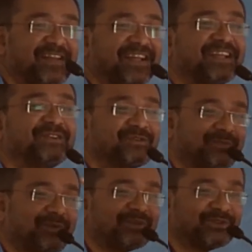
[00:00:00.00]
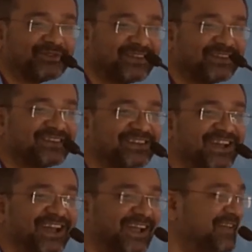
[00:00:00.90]
You remember those days?
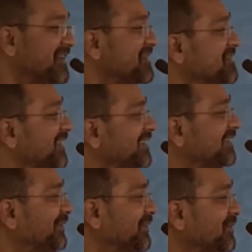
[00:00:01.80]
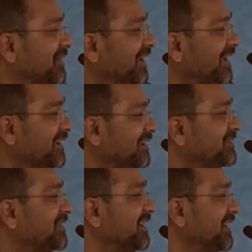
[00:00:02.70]
So
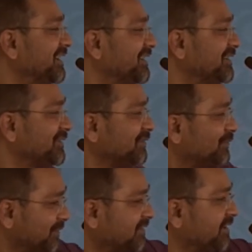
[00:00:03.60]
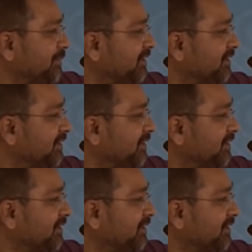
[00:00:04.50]
anyway, same